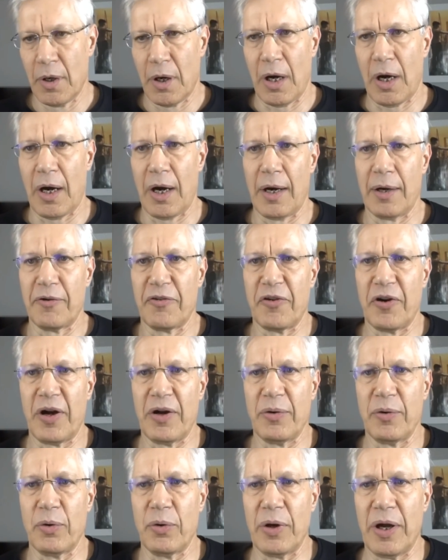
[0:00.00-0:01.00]

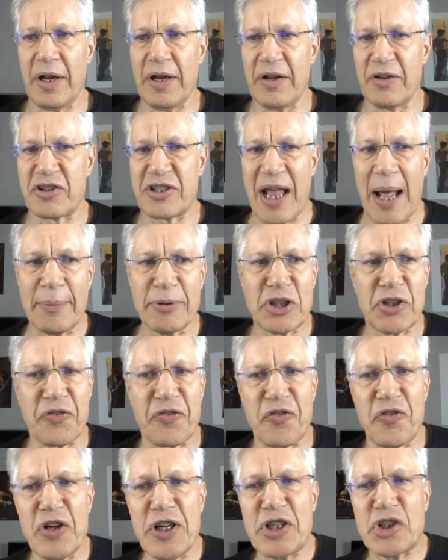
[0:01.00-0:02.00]
Uh, and establish
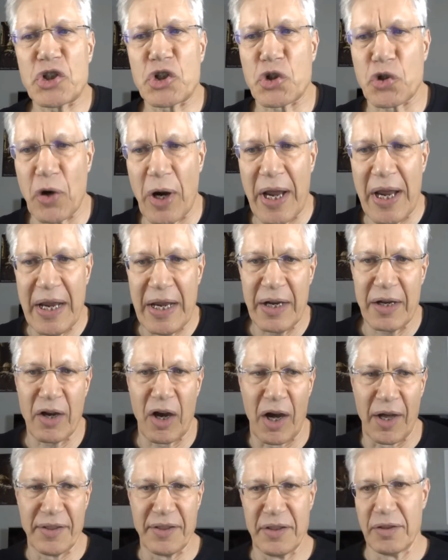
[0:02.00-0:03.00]
free trade
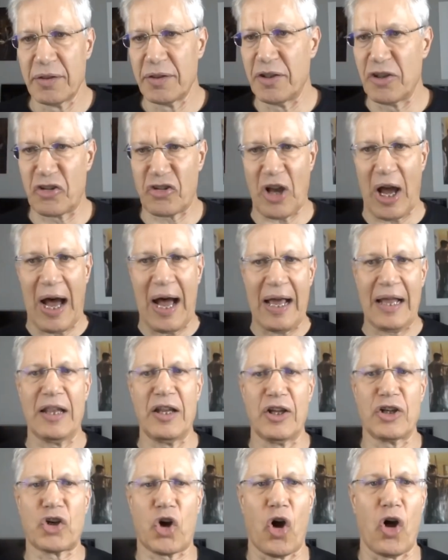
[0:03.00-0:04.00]
on this
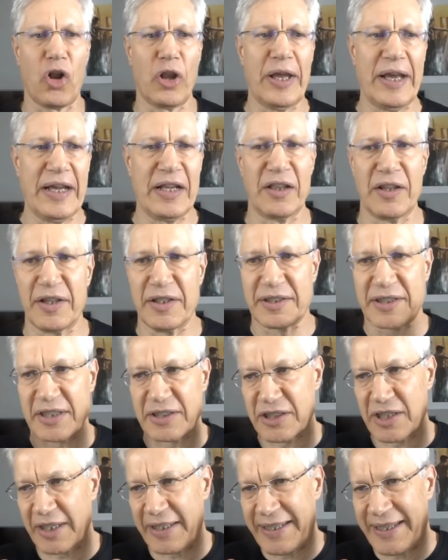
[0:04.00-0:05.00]
island called England,
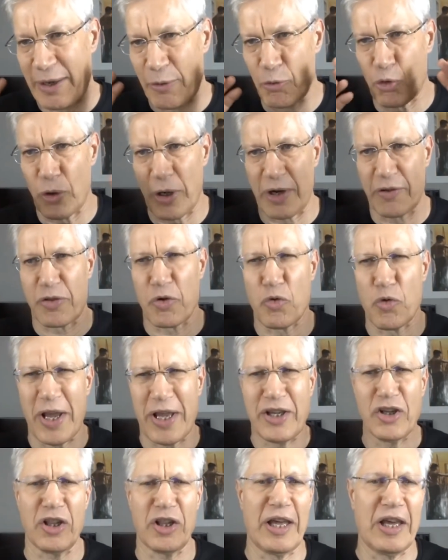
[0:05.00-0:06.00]
and to get rid of the
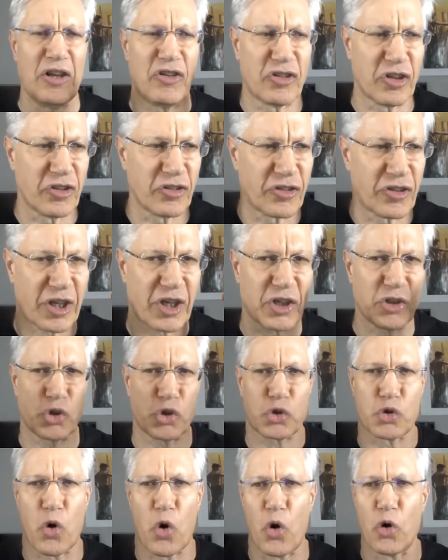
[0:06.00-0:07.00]
regulations, the
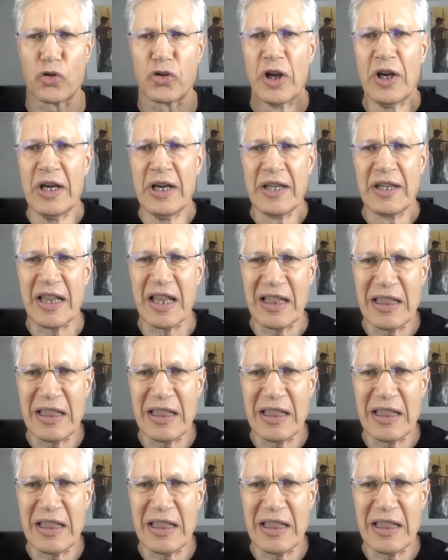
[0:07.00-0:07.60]
controls, the